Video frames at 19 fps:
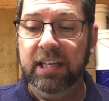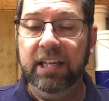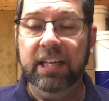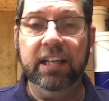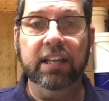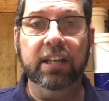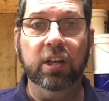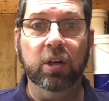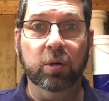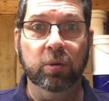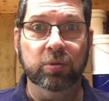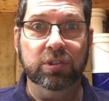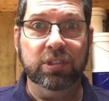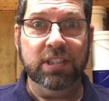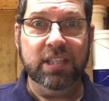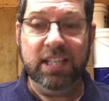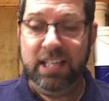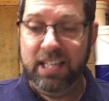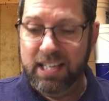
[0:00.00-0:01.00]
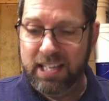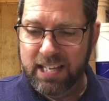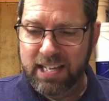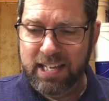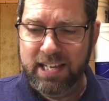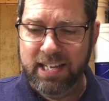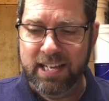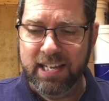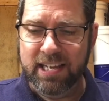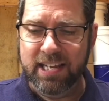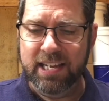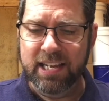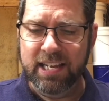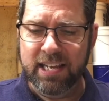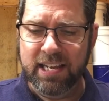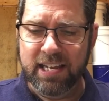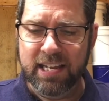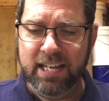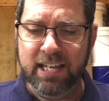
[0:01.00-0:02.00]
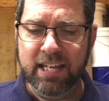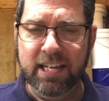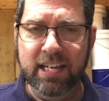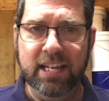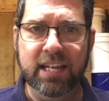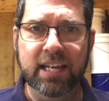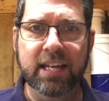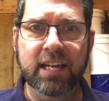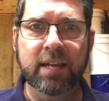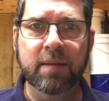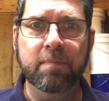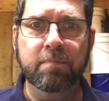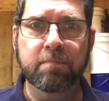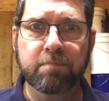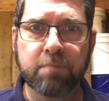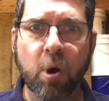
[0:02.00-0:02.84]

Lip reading: It goes ee